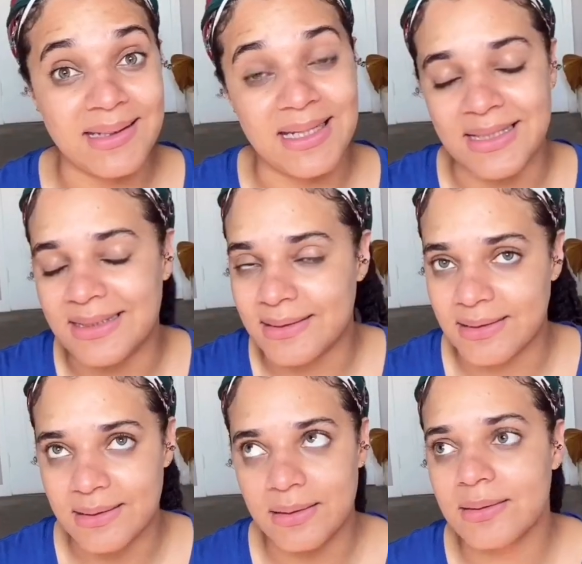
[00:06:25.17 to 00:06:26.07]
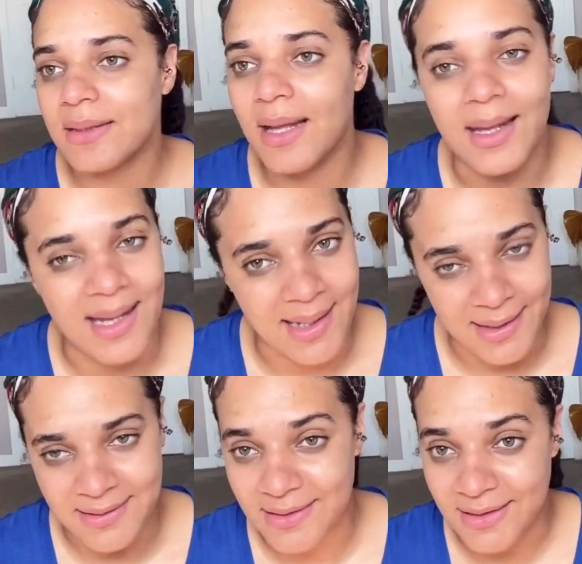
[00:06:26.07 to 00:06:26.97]
it didn't
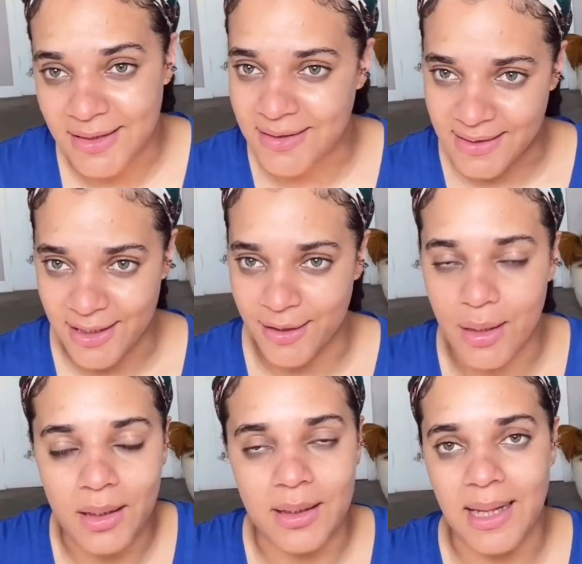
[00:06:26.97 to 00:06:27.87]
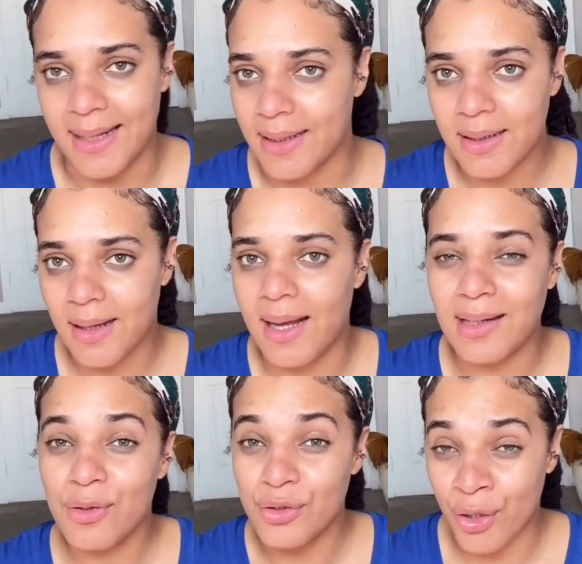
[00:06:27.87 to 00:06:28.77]
end there. Like, I
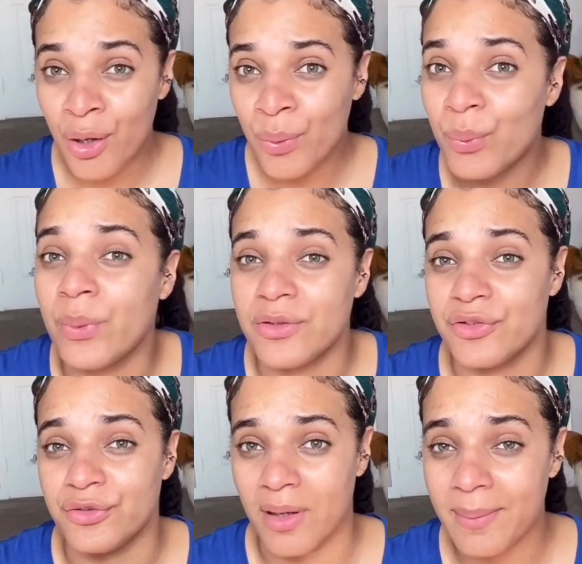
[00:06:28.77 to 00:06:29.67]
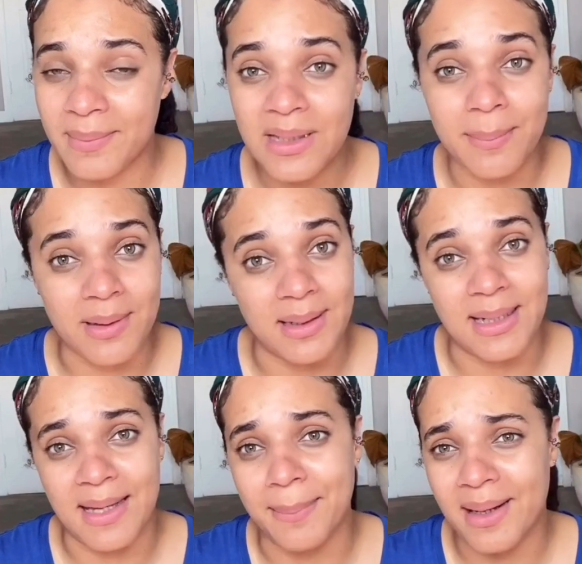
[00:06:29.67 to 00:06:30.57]
don't know what struck me,
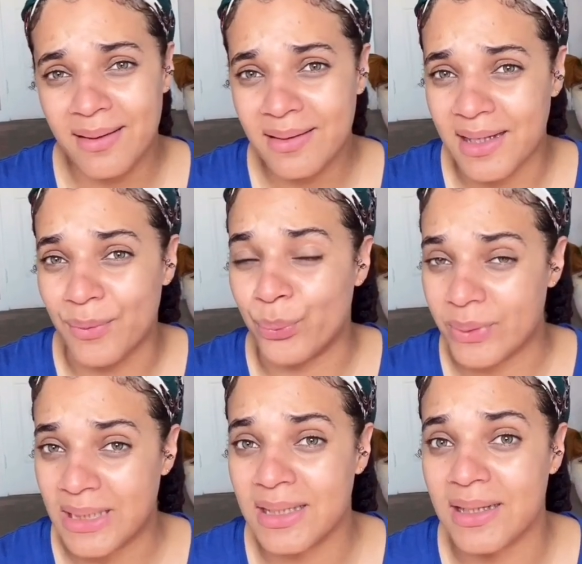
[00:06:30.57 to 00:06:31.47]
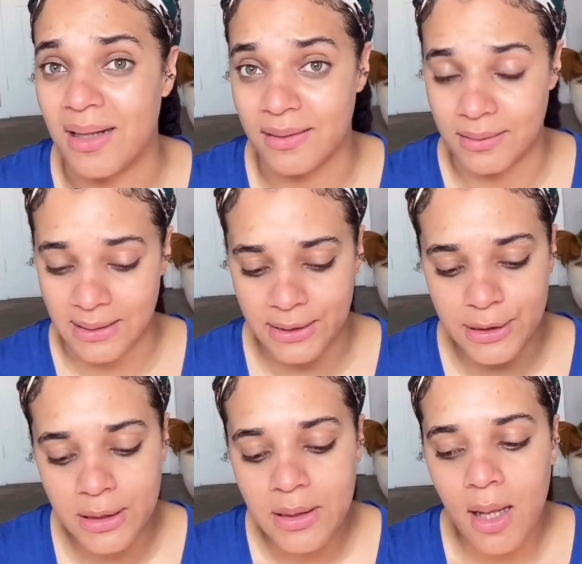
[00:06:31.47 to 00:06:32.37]
but about a week
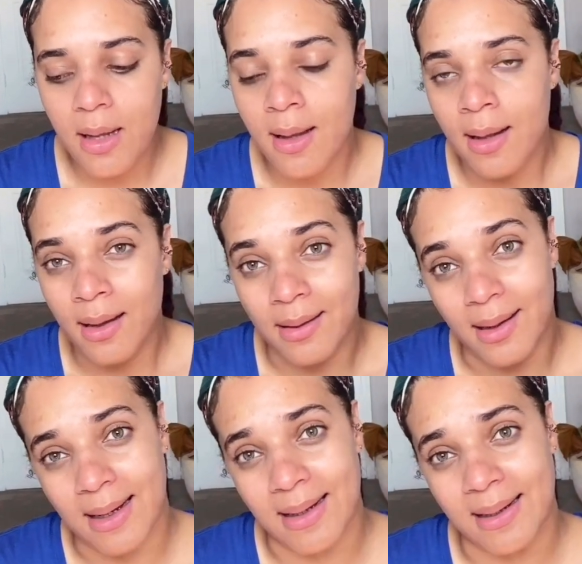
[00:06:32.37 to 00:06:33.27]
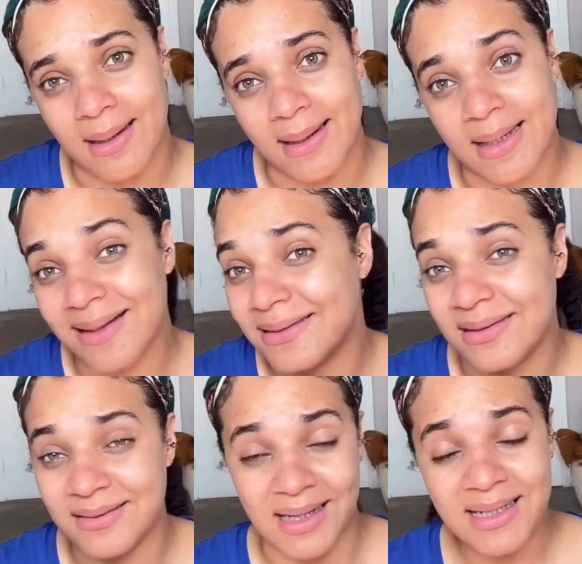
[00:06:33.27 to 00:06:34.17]
later, I
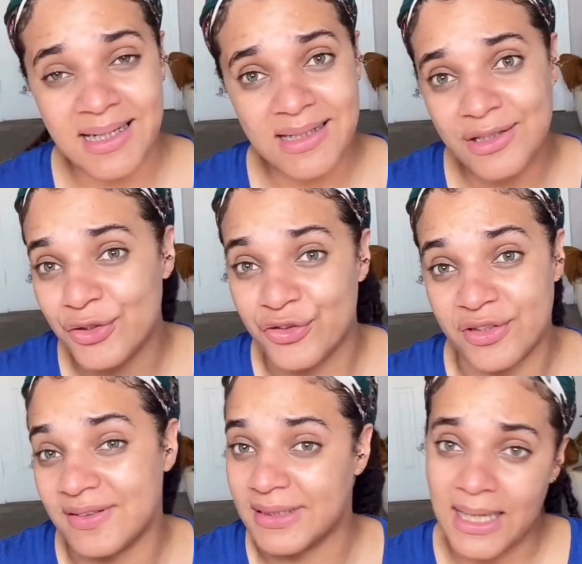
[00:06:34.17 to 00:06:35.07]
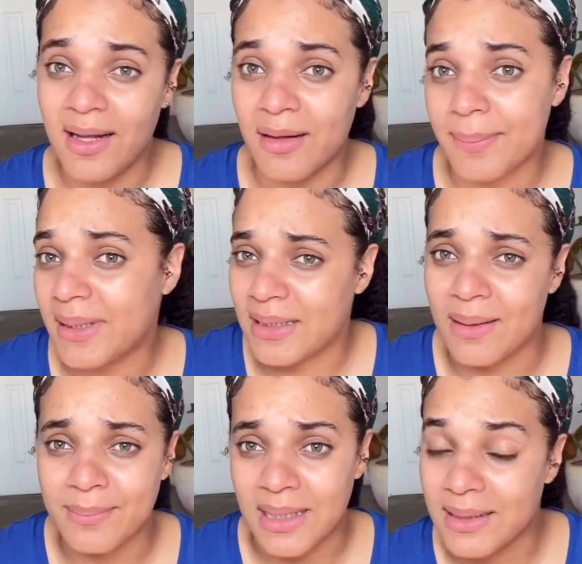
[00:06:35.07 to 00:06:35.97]
decided to just get up and
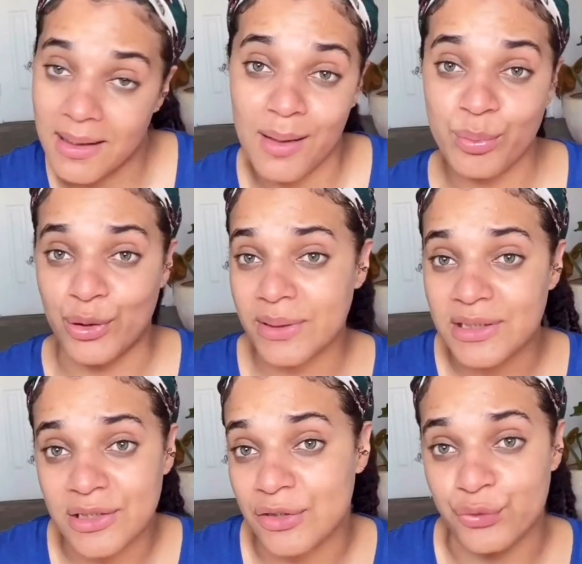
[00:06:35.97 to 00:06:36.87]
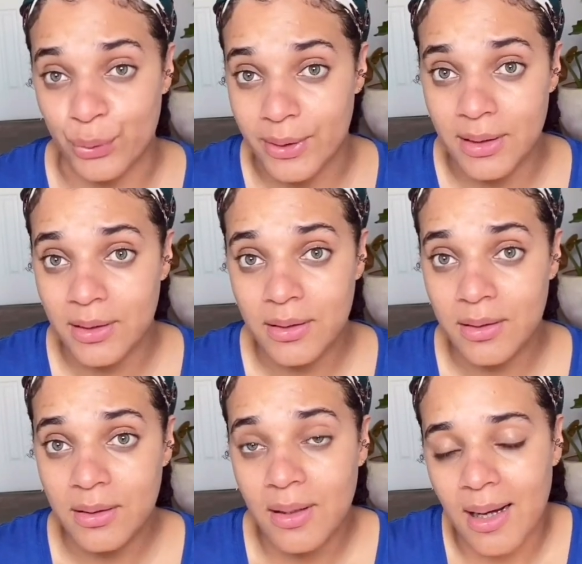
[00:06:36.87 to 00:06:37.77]
I'm like, I'm going to the store.
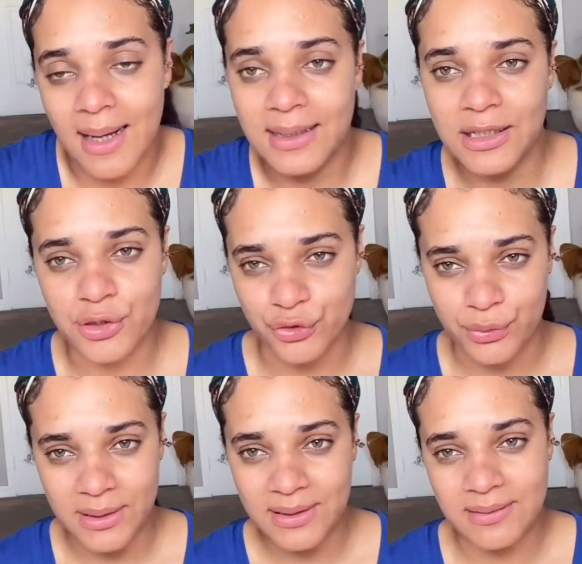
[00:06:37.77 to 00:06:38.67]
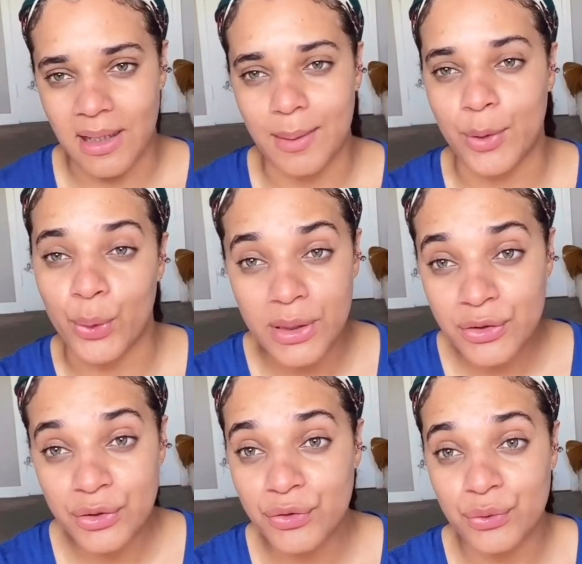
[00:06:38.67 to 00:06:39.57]
I could do this. I am going
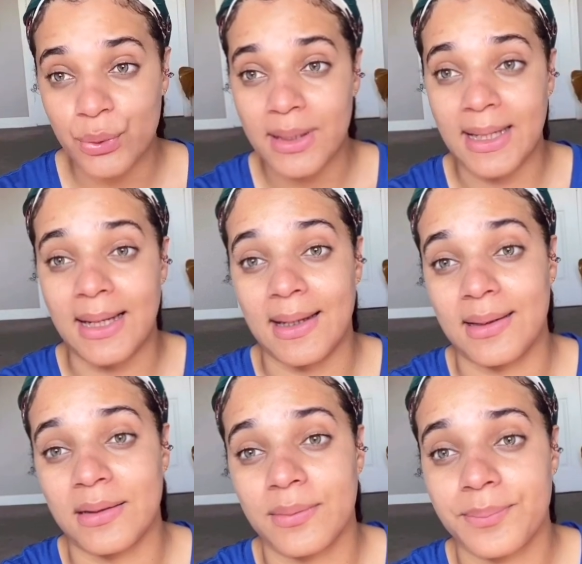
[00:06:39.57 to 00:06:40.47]
to the store and